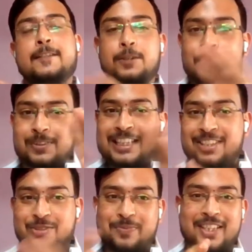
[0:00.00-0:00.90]
So
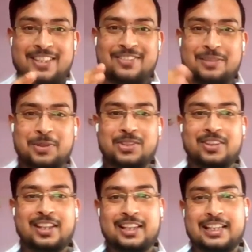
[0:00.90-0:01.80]
these two parts we'll be
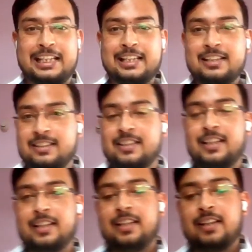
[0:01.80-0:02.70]
talking in details
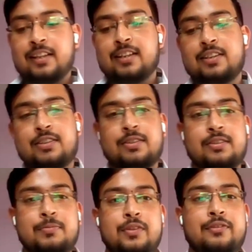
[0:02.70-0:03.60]
currently.
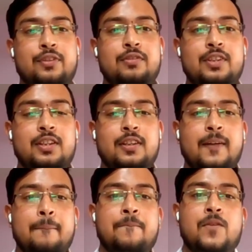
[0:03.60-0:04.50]
So moving forward,
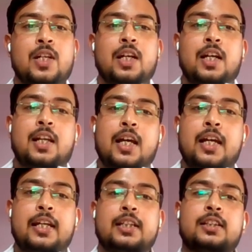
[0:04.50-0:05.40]

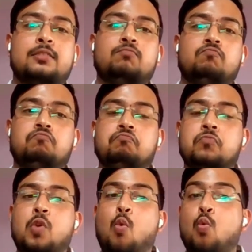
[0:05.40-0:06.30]
like
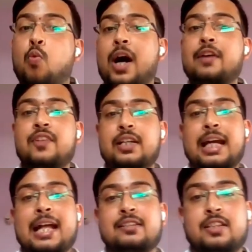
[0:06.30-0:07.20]
why were
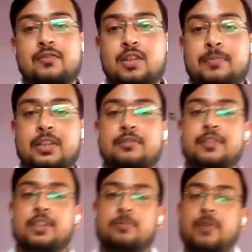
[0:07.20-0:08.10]
GANs developed in the
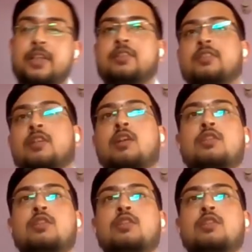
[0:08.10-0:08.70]
first place?